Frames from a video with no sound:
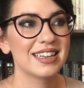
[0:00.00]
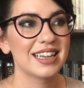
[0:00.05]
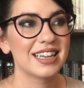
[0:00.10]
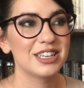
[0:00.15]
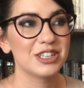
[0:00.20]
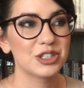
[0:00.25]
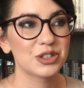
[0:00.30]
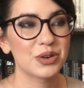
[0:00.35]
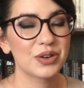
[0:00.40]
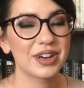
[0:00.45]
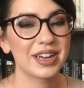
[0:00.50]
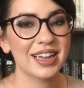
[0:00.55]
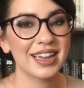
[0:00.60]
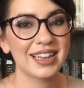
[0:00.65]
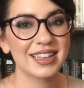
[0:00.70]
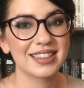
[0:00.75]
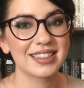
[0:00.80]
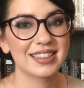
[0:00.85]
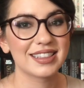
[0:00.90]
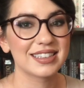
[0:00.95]

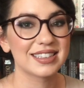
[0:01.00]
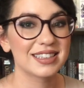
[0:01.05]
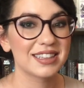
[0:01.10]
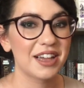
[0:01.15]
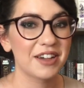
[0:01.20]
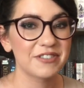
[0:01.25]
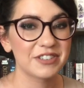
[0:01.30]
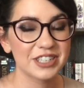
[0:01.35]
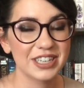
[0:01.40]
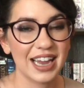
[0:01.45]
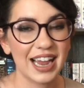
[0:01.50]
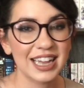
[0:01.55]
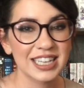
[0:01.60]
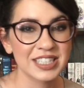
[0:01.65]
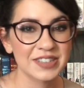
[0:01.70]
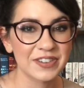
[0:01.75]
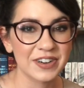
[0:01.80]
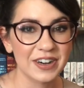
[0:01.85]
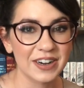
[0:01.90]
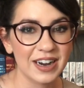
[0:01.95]
enjoy this love she
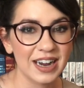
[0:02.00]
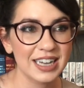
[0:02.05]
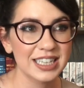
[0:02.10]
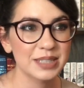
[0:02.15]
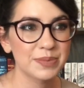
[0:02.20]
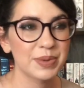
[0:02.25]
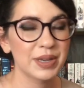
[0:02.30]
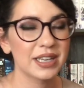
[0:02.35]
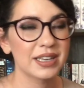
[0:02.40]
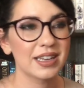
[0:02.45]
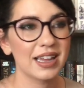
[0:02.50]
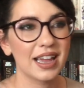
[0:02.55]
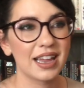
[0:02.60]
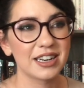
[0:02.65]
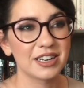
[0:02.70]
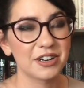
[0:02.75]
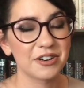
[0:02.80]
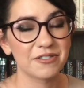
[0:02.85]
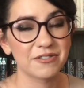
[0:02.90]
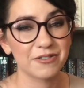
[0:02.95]
has for her husband
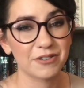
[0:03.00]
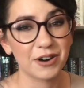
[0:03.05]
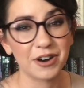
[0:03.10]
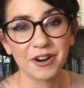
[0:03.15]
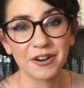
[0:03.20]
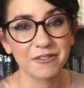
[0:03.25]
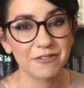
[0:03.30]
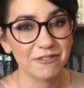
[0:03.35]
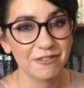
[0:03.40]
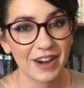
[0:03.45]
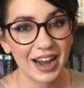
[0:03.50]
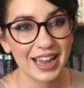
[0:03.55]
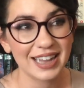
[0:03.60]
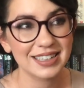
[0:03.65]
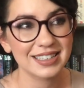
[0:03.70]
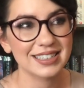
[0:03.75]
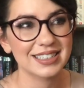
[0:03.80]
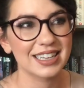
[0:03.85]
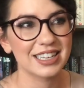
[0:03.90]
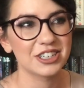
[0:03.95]
and her, for her
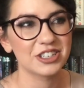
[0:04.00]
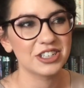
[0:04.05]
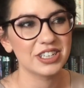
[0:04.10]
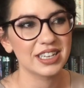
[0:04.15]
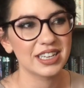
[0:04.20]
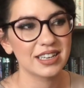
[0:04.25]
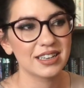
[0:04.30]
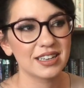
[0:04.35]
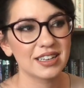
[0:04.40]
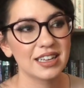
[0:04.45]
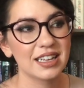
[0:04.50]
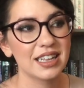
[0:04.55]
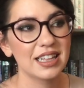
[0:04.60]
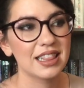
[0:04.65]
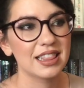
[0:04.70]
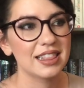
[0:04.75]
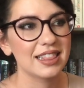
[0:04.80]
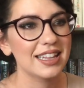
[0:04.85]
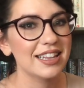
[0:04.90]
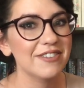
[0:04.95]
friends, and she can
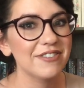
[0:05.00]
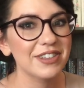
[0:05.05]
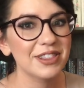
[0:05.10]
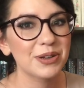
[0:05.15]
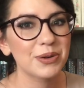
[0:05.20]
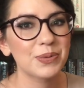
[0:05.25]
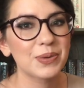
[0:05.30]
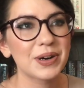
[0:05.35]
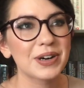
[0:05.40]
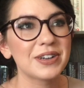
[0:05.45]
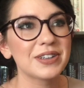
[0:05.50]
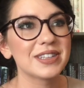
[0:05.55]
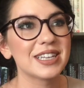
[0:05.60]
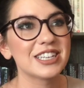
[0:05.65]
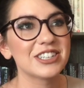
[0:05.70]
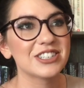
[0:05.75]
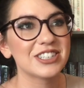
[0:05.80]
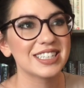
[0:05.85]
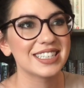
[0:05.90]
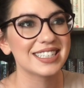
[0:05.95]
live in the world
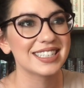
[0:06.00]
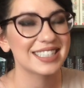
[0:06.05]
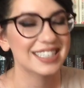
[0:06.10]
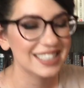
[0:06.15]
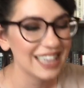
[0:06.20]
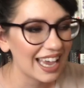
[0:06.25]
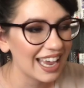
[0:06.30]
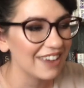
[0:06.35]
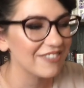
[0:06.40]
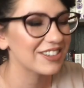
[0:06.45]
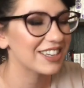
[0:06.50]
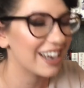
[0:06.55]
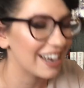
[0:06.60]
that she saved.